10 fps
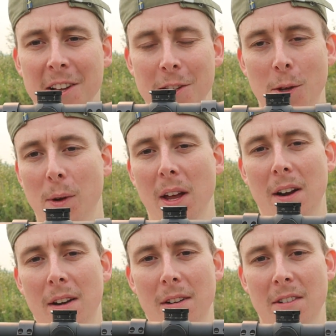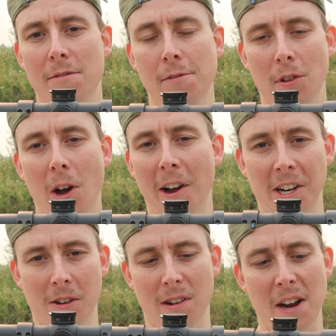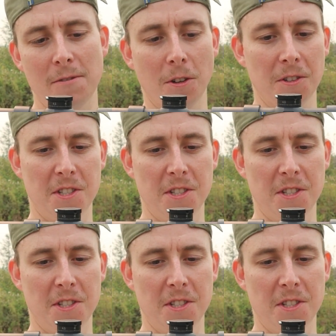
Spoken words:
you can flaw your rifle